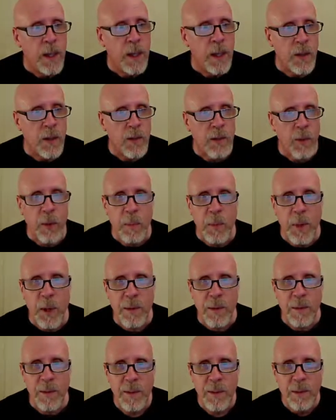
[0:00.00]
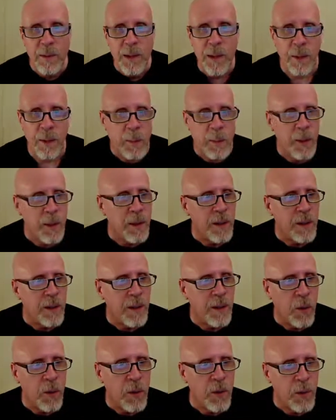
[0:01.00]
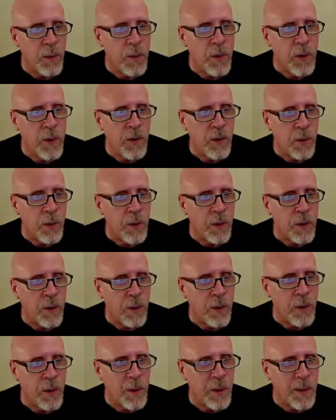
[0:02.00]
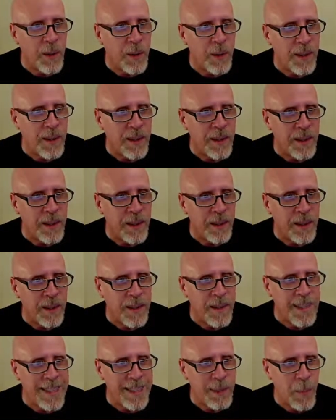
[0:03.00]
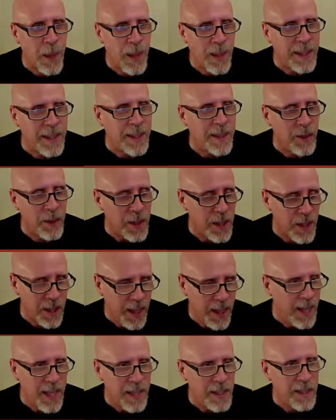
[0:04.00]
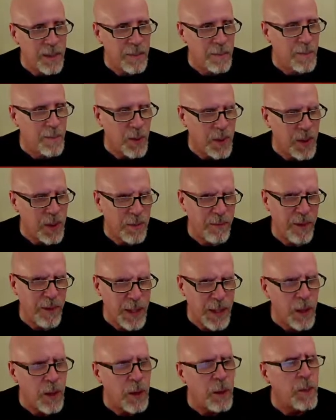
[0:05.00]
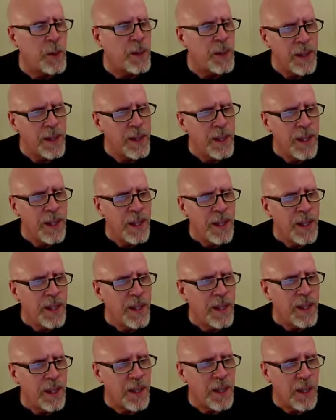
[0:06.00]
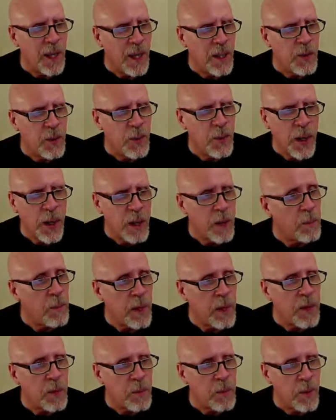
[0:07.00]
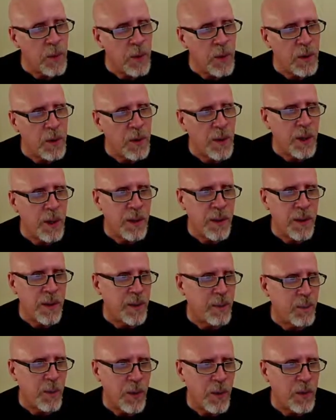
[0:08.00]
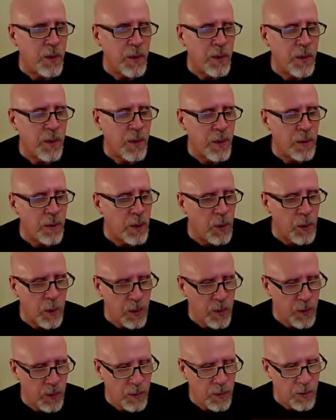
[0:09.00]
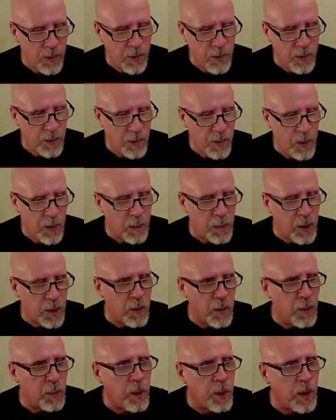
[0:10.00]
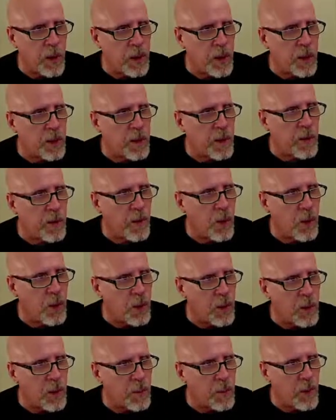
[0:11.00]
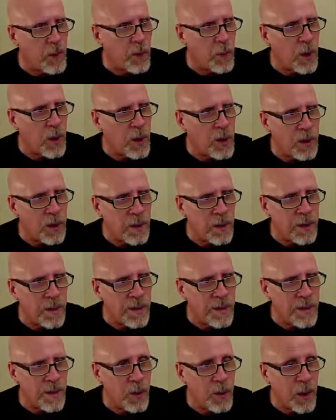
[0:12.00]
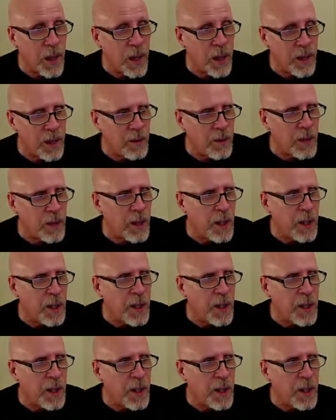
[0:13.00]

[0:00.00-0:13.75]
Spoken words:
So I'm not going to be going through these on this on this video, but I do recommend them to you. And once you see a few of his comics, you'll probably get hooked and want to look at it every day.